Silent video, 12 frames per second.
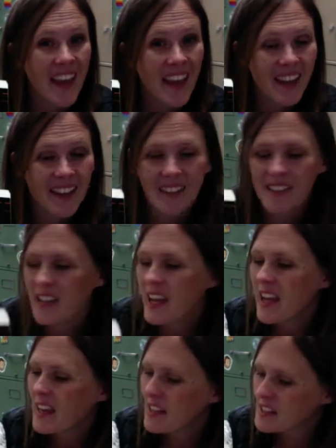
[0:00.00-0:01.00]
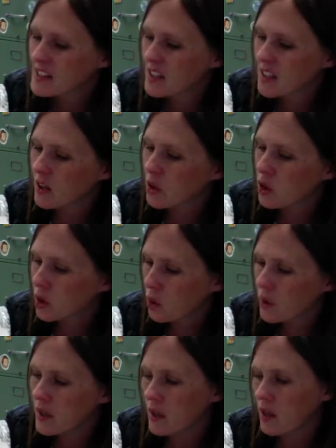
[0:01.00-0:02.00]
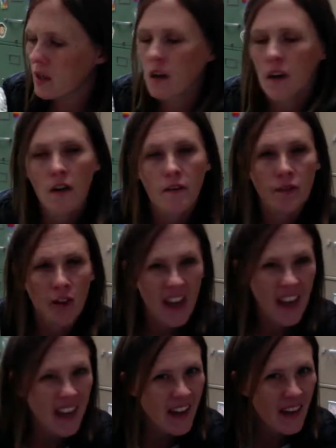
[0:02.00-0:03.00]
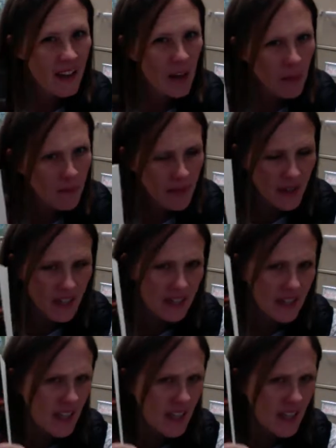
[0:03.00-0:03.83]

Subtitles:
and he's a lawyer for AI companies.